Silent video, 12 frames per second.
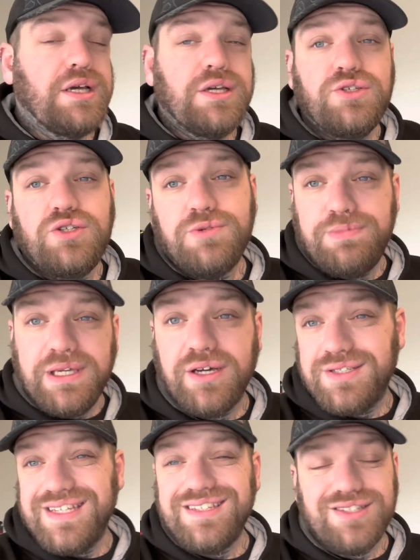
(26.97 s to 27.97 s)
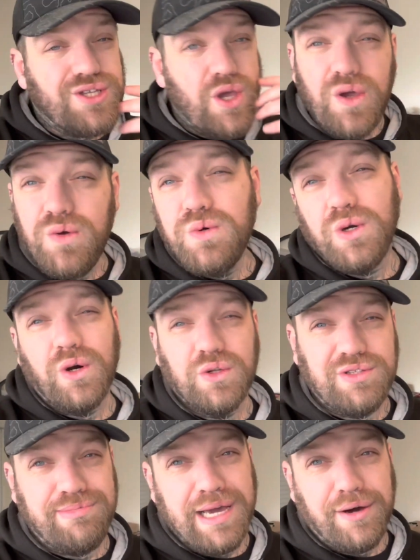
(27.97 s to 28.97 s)
just because it's too cold
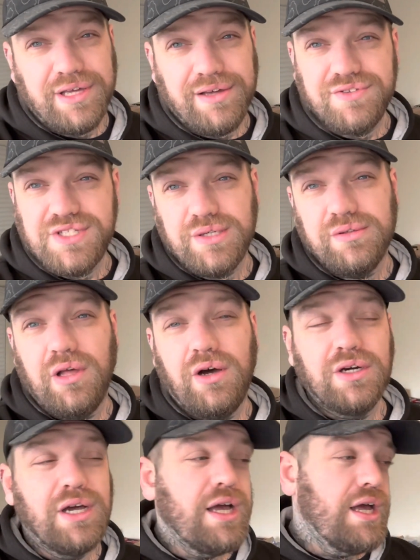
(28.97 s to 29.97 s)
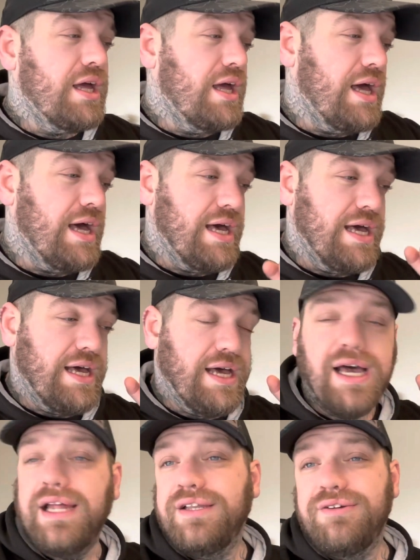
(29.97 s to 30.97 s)
to be out here for too long,
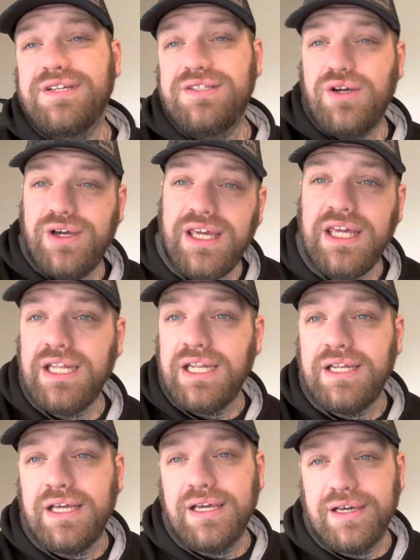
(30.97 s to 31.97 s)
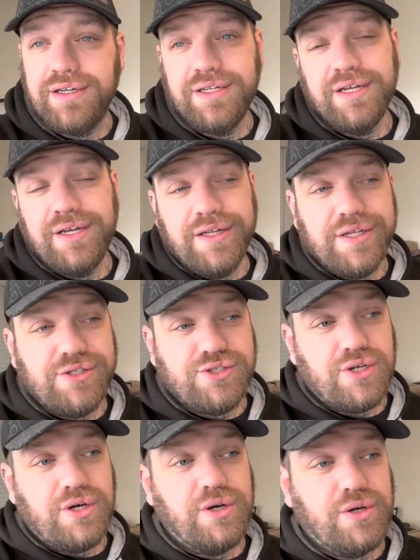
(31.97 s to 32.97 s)
and there is no heating in here.
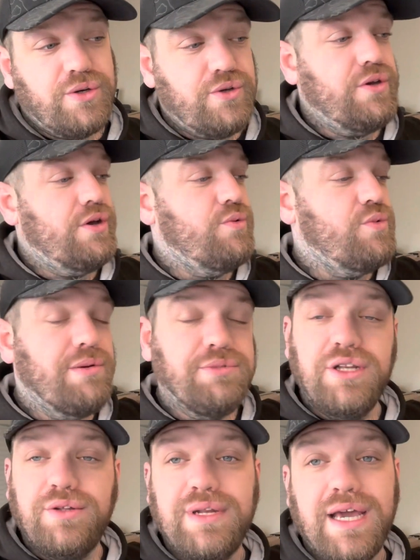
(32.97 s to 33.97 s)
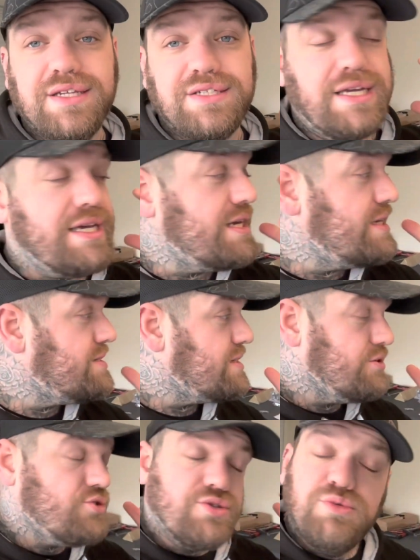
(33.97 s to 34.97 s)
So what I'm going to do next is
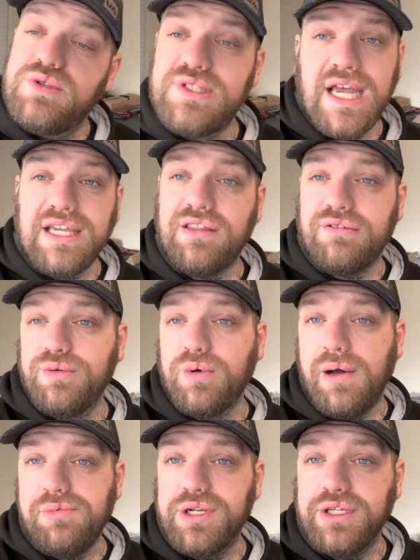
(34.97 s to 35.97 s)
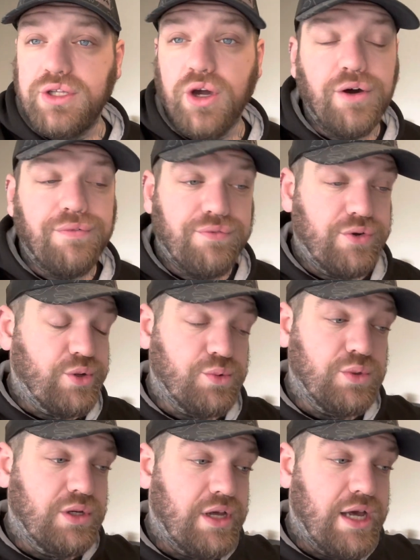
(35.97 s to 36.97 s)
just take you through what I'm going to go
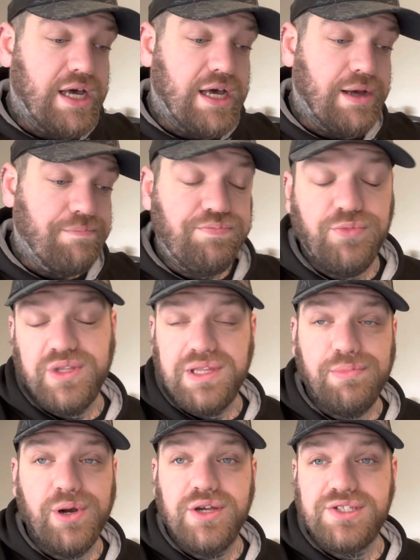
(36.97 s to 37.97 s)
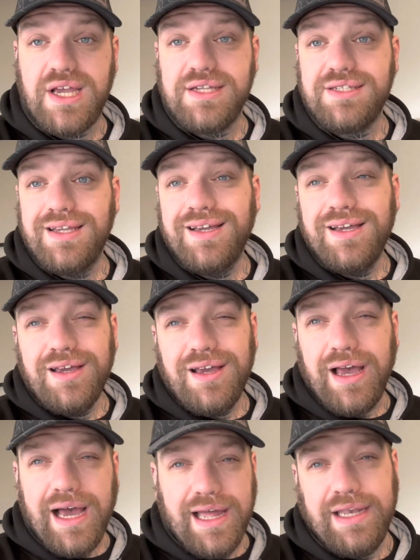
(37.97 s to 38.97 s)
through with the process,
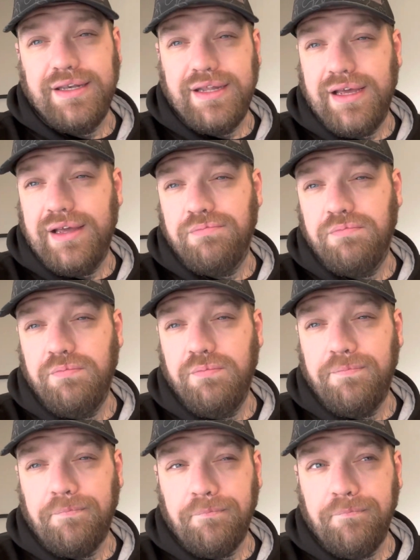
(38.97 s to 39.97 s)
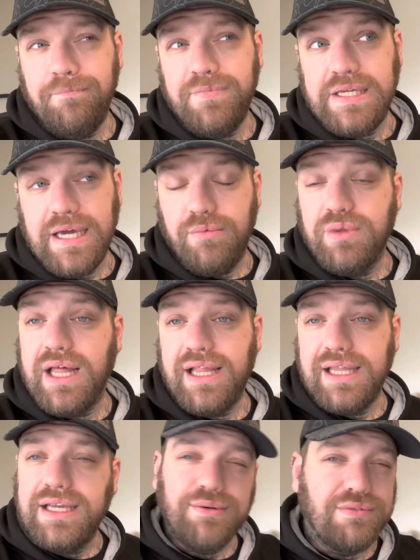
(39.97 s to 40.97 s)
and yeah, well, I'll
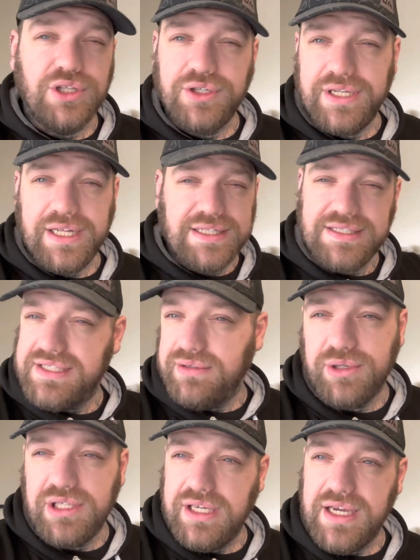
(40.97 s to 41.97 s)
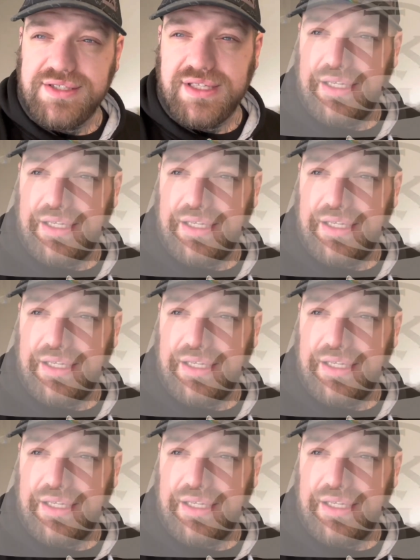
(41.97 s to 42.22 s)
let you have a look at it and see what you guys think.